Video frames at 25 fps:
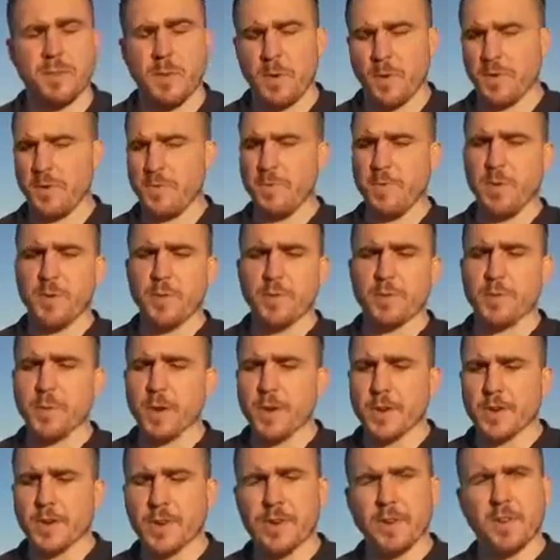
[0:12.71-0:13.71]
both
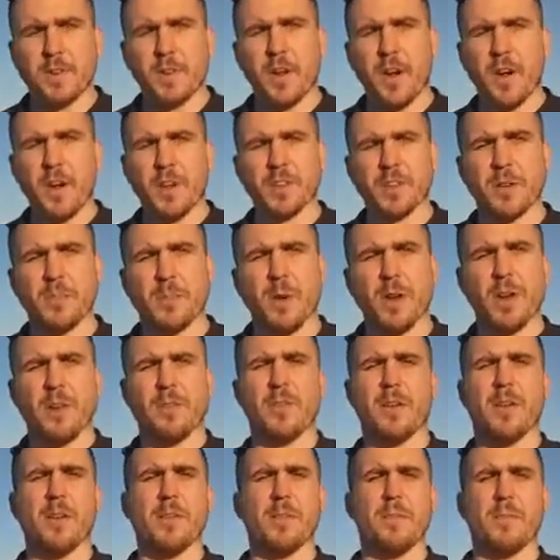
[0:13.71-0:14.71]
trucks and cars, are part
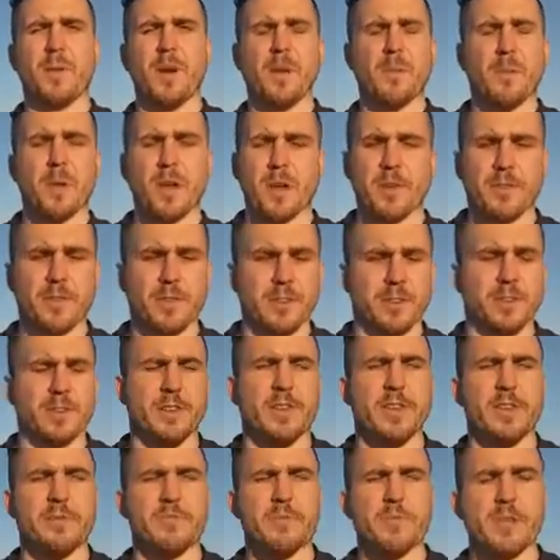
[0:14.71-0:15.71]
of our broader
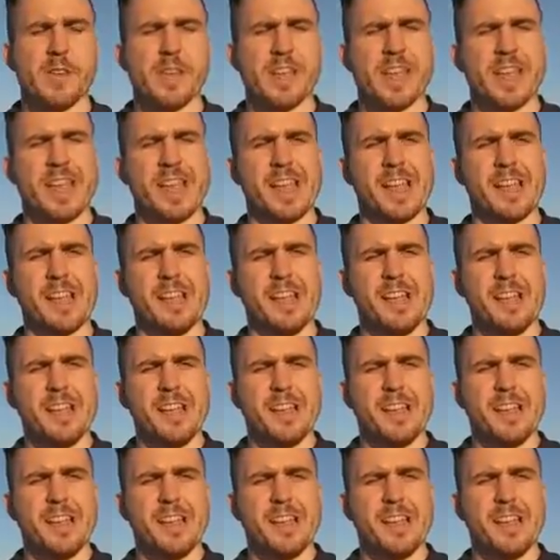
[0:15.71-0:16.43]
vision to bring